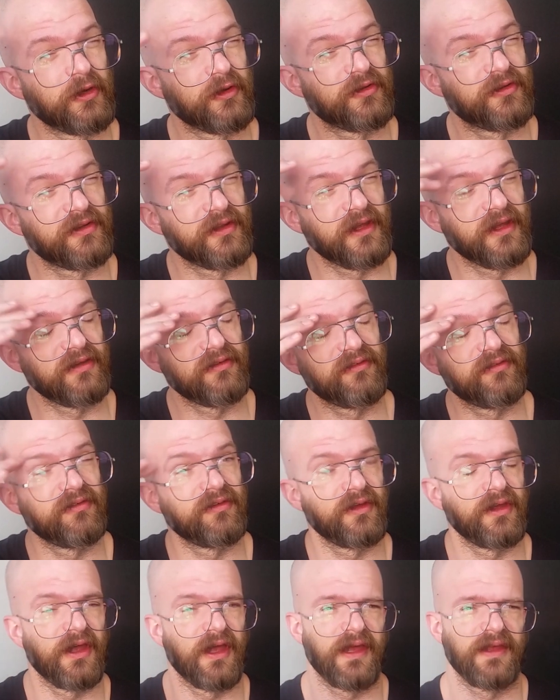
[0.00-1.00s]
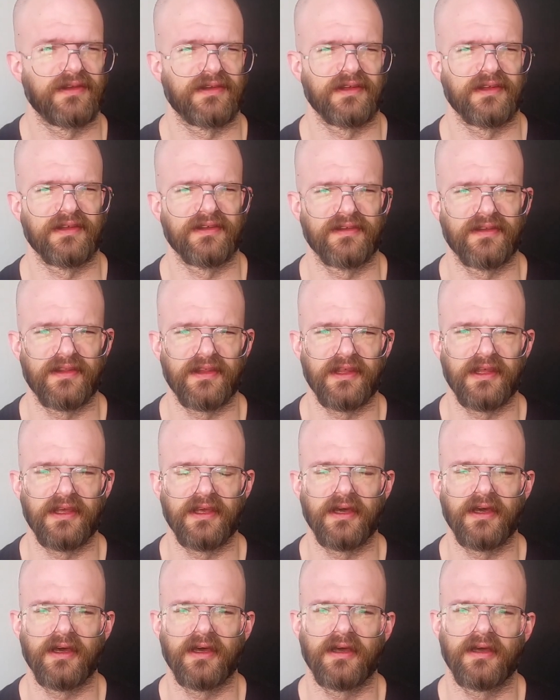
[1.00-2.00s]
beard safe, as is
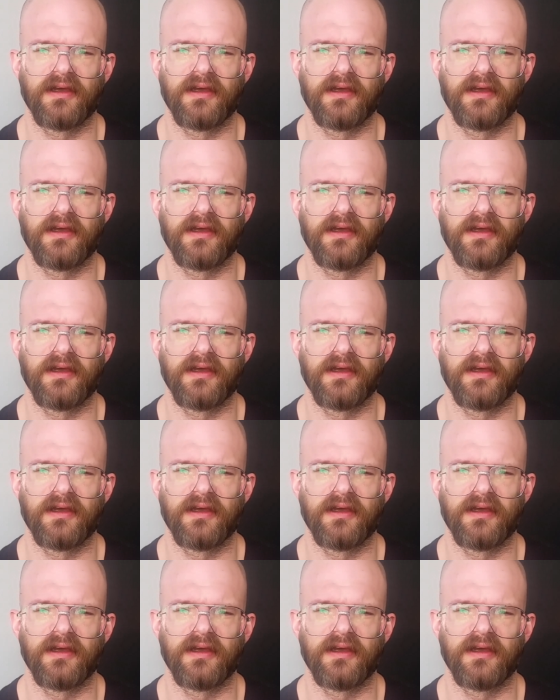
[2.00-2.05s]
the